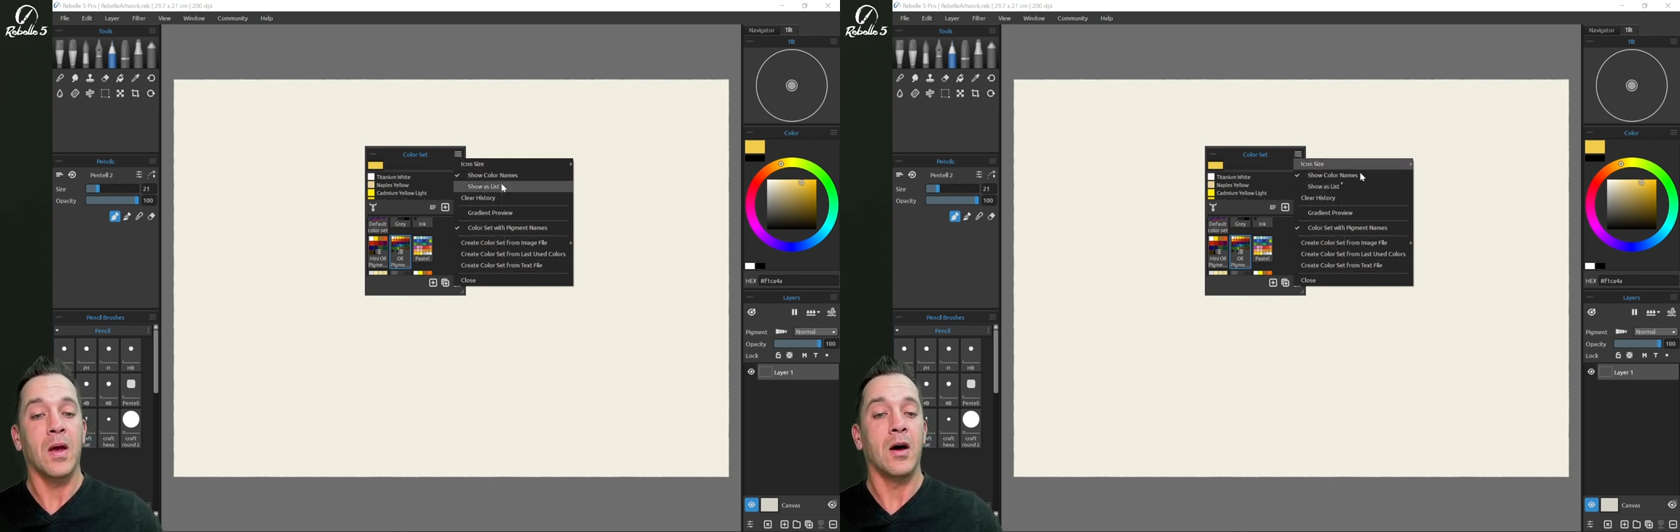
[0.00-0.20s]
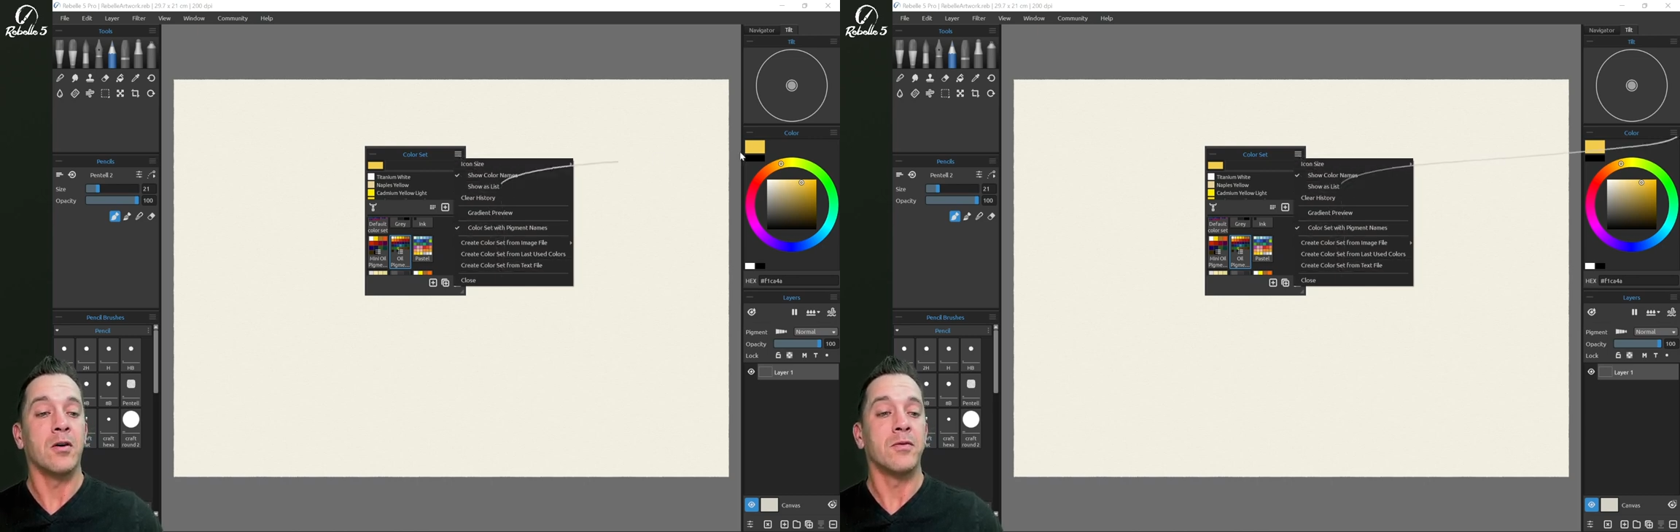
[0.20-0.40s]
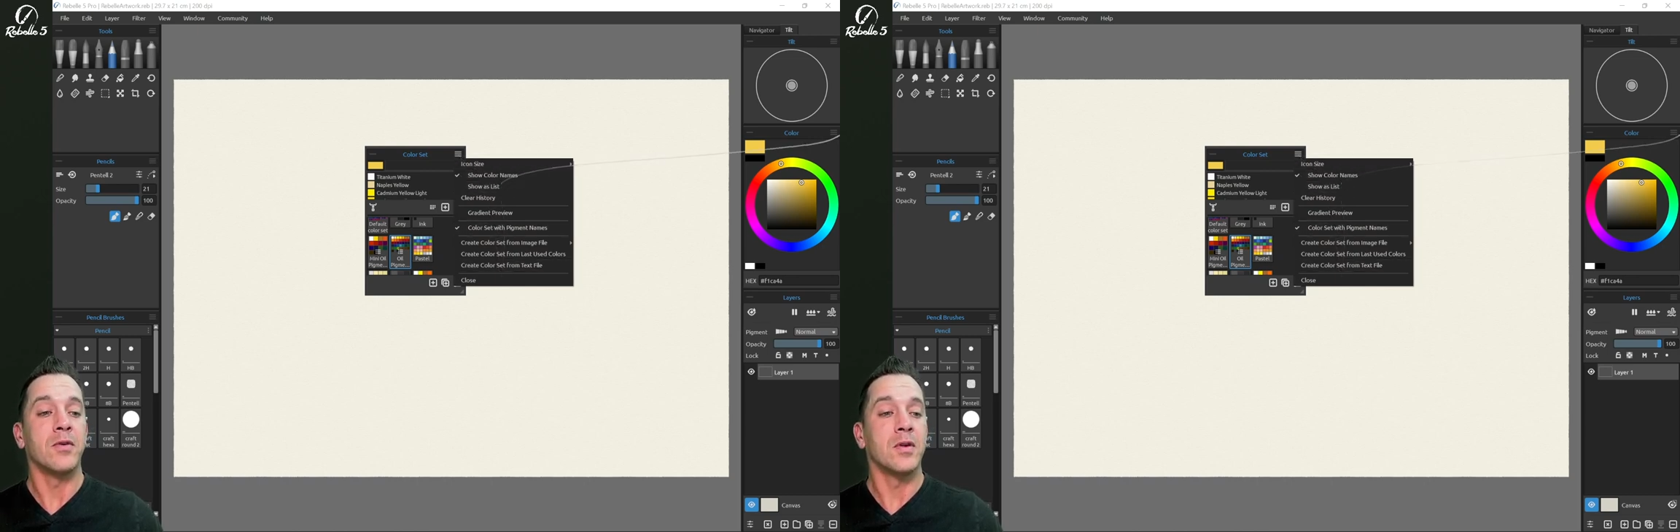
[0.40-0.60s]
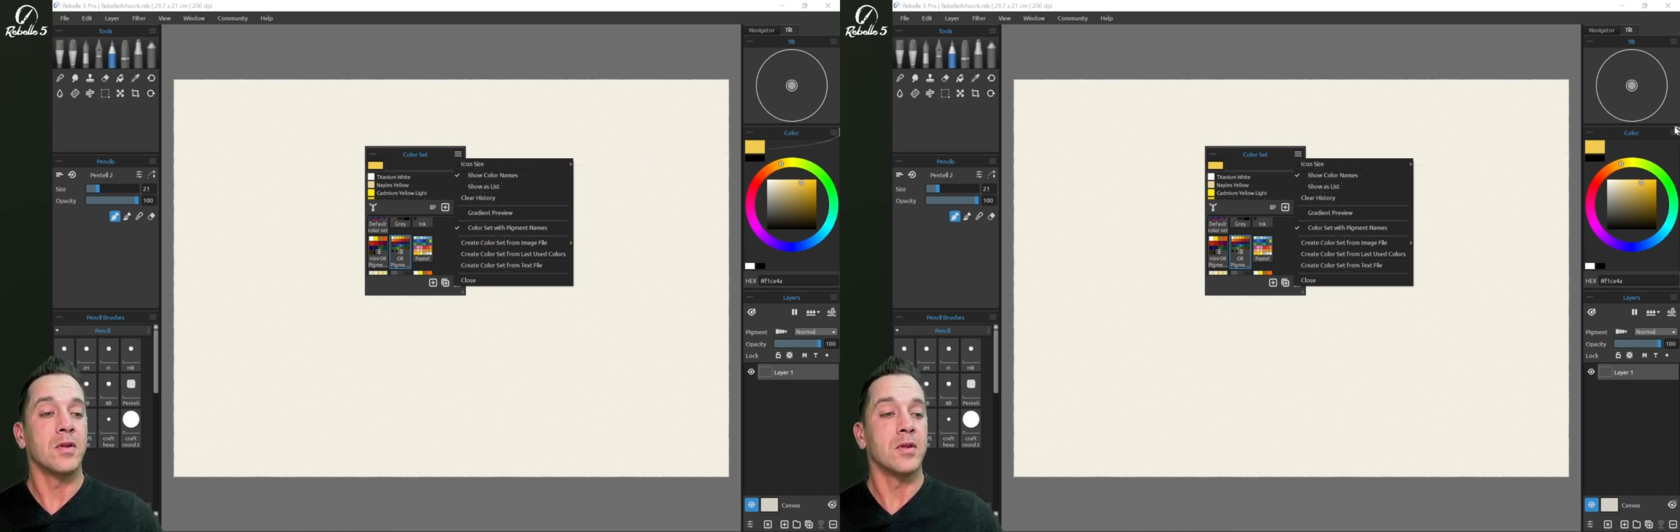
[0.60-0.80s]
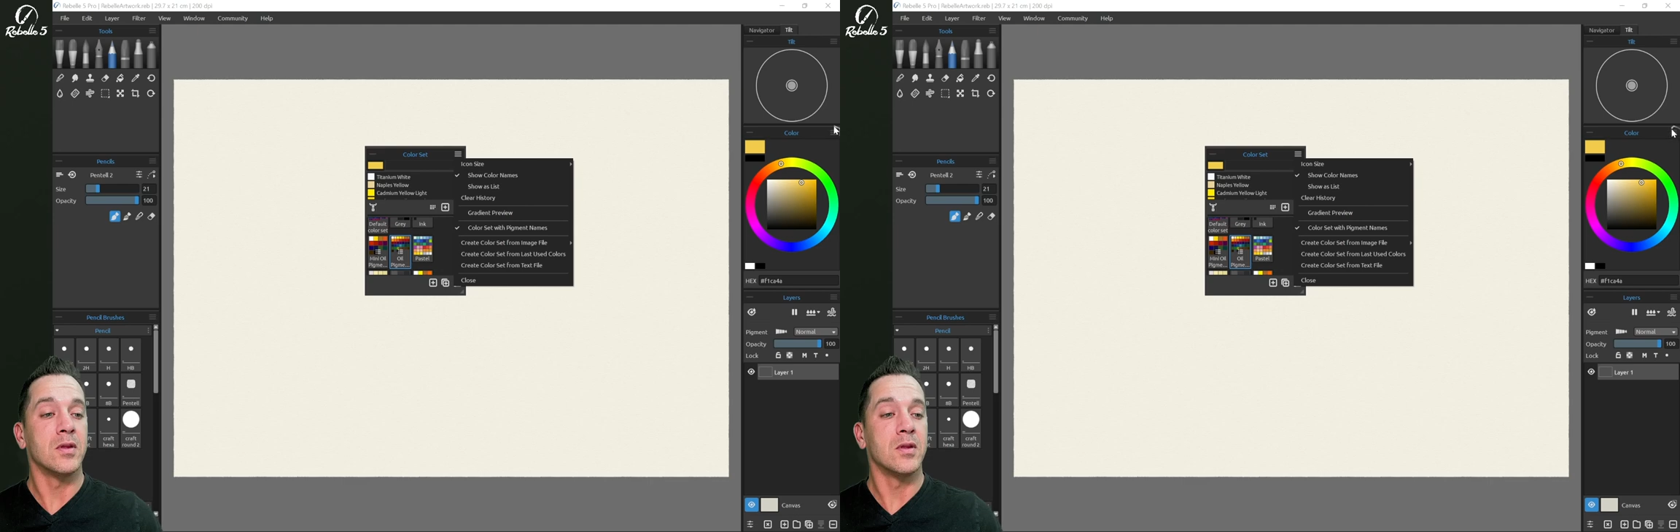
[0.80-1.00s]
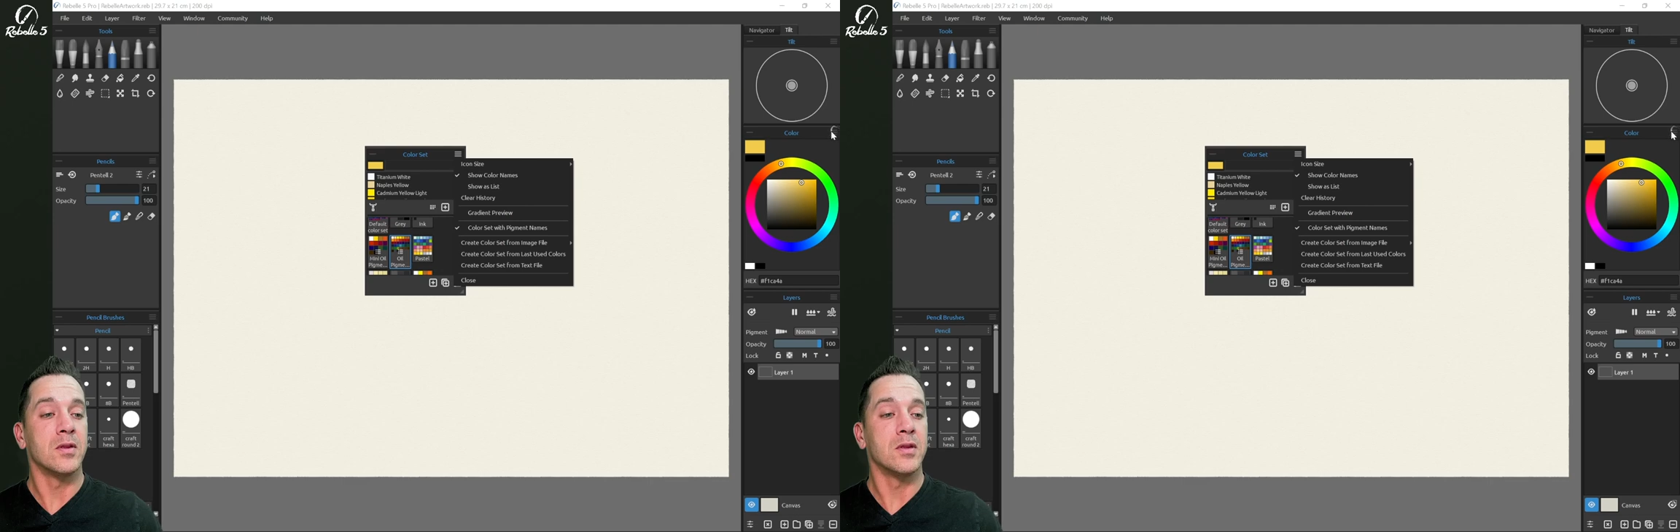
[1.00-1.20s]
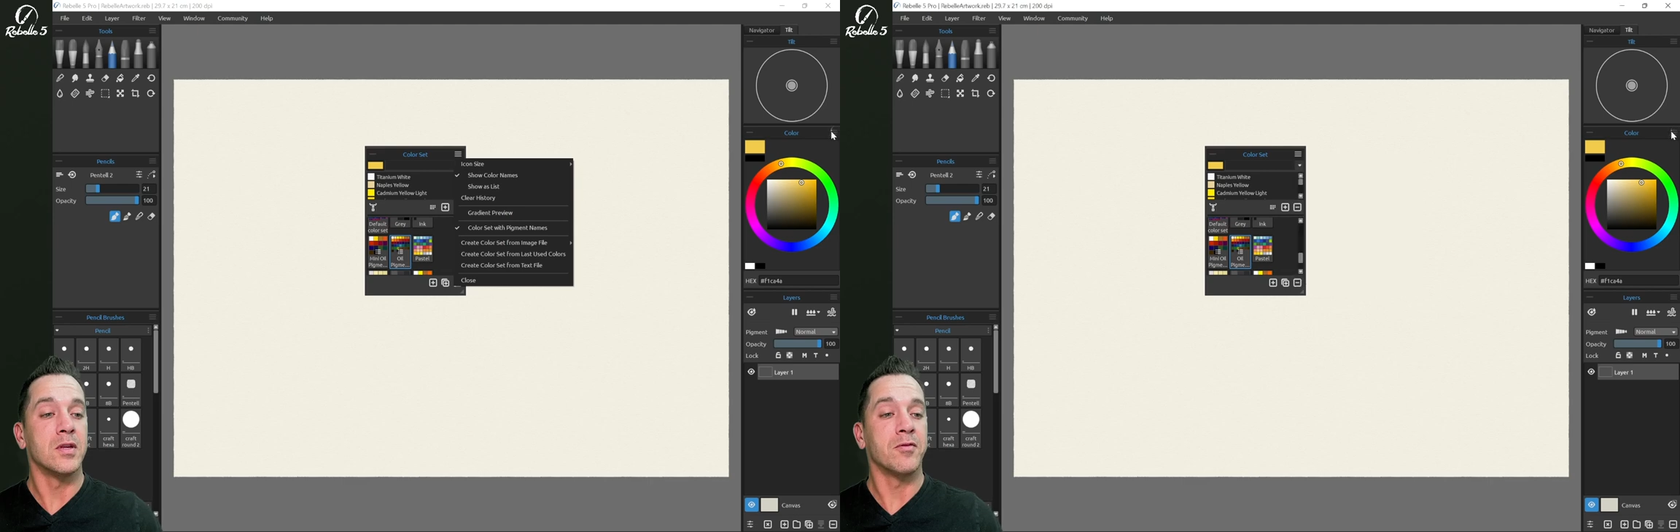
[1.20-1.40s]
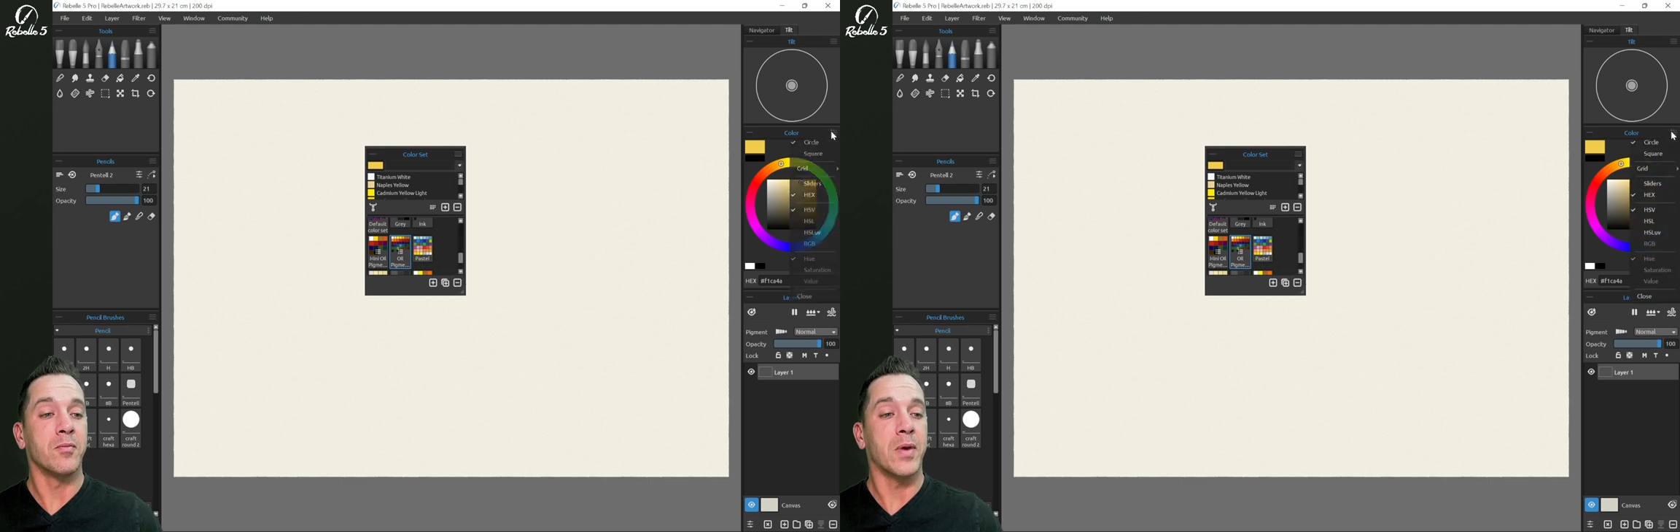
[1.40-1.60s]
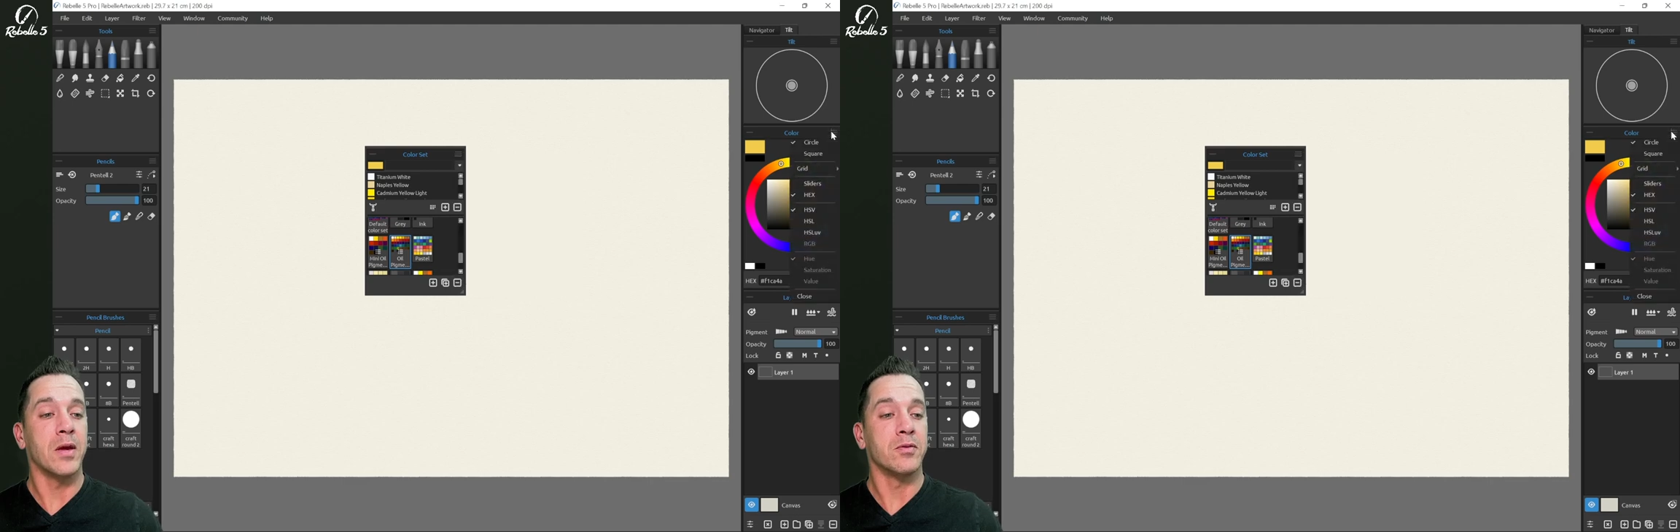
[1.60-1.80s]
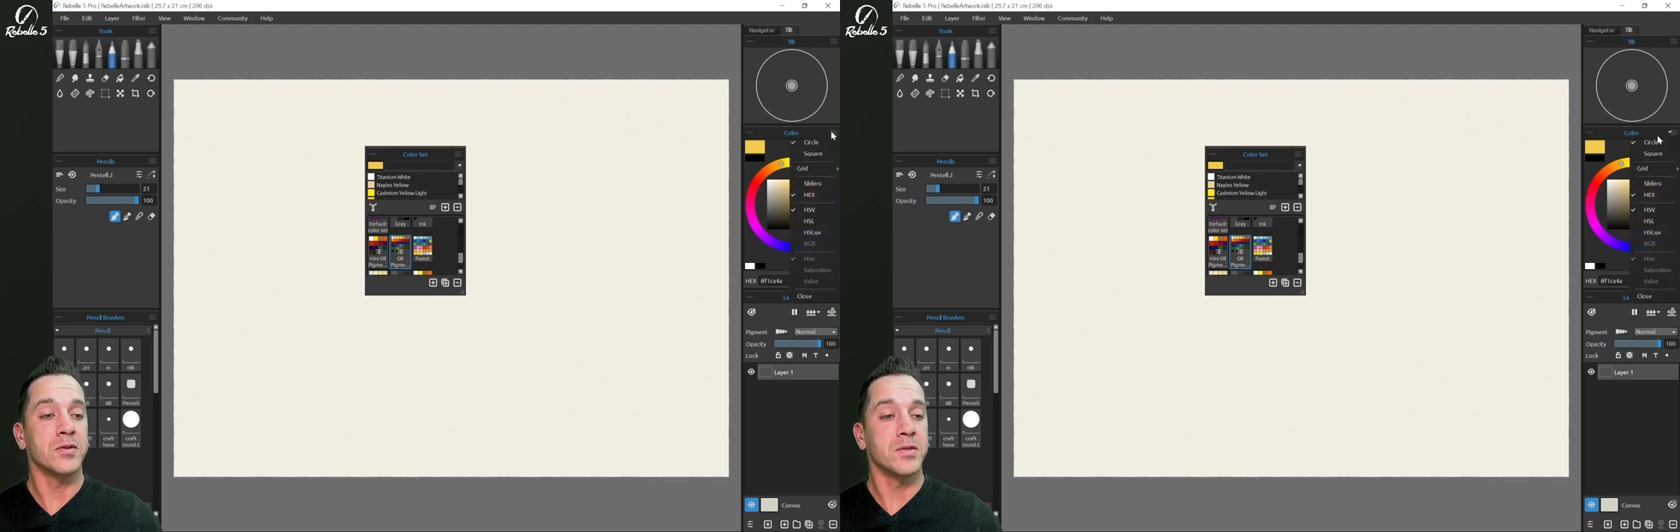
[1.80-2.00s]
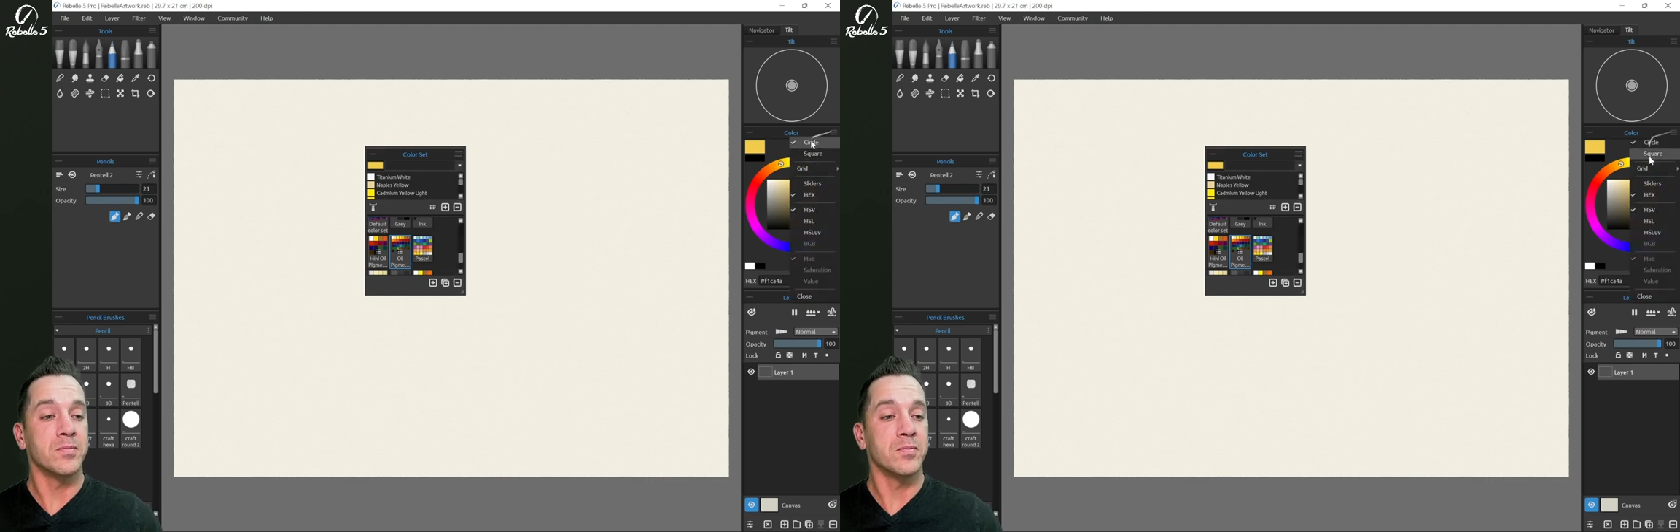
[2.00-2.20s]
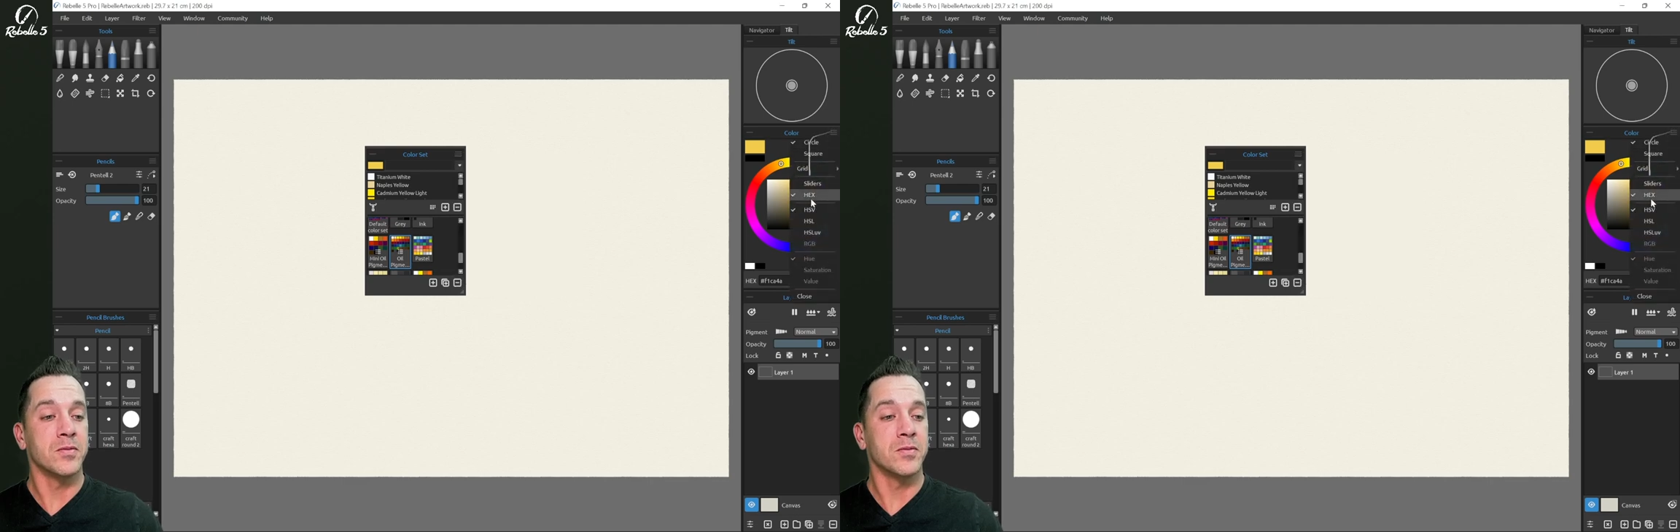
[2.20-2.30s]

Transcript: of the different panels.